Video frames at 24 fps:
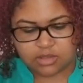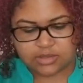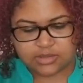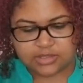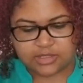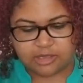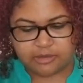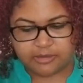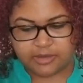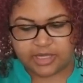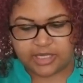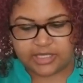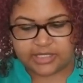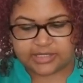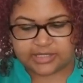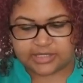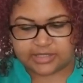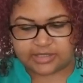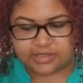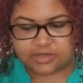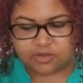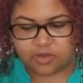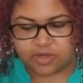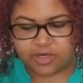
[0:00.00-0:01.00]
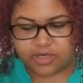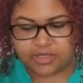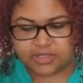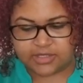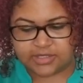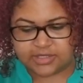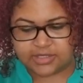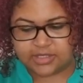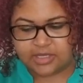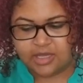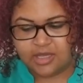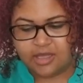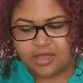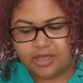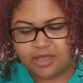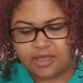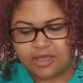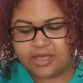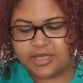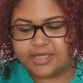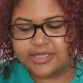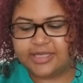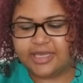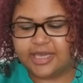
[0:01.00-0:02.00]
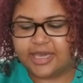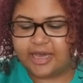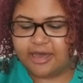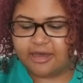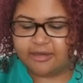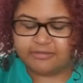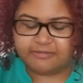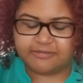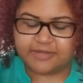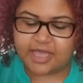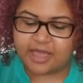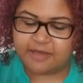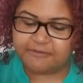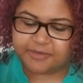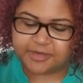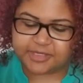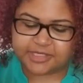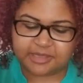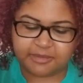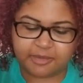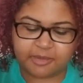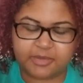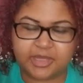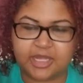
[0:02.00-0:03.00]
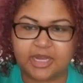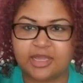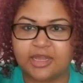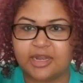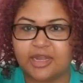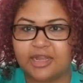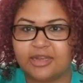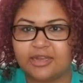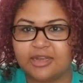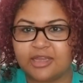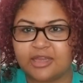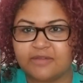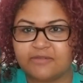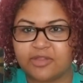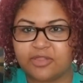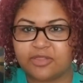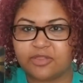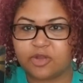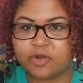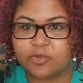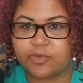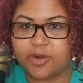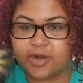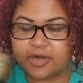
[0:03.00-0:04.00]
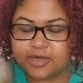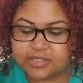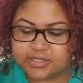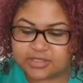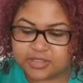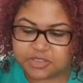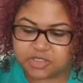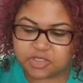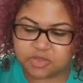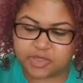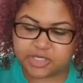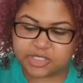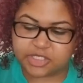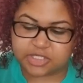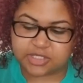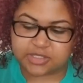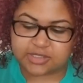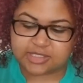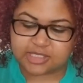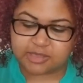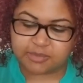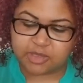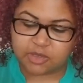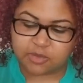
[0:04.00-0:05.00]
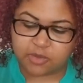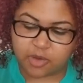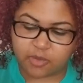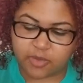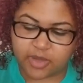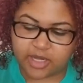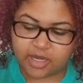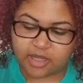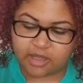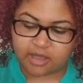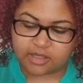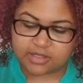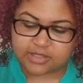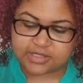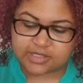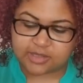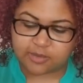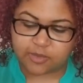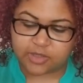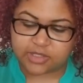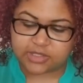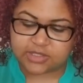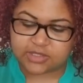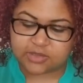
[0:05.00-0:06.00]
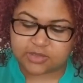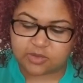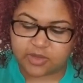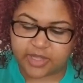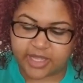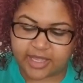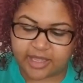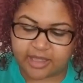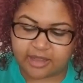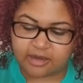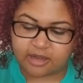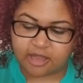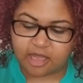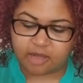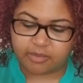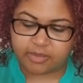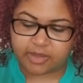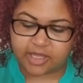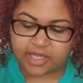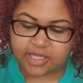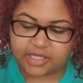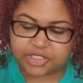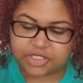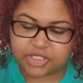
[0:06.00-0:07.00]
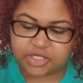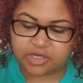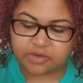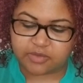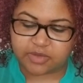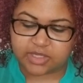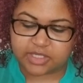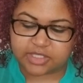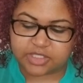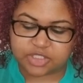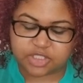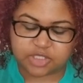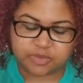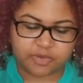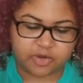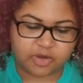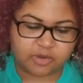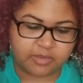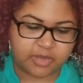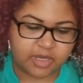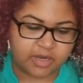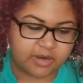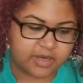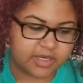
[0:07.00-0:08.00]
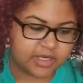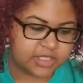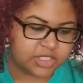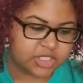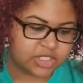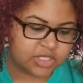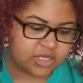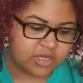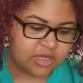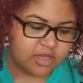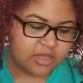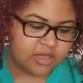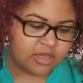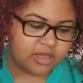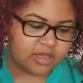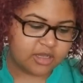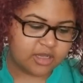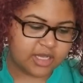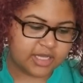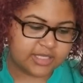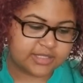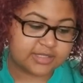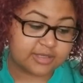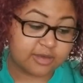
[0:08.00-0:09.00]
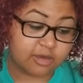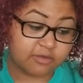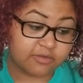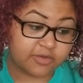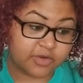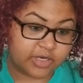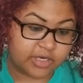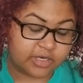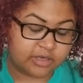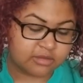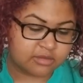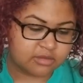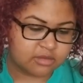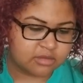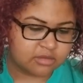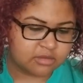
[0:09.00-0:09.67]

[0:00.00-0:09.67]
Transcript: Talking about Ace of Swords. Cause yeah, yeah, for some I'm getting an ending of a third party situation. Some of you were waiting on someone to like end an obligation, a relationship or a marriage. It's over.